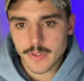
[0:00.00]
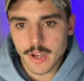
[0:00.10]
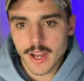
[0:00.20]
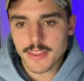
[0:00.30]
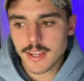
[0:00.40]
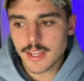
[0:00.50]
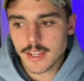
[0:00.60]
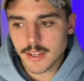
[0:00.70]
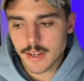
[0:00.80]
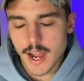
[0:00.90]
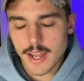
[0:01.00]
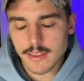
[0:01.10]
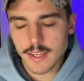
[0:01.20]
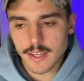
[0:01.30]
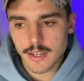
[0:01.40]
I think I
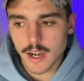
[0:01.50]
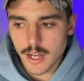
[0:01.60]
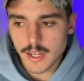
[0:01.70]
think I,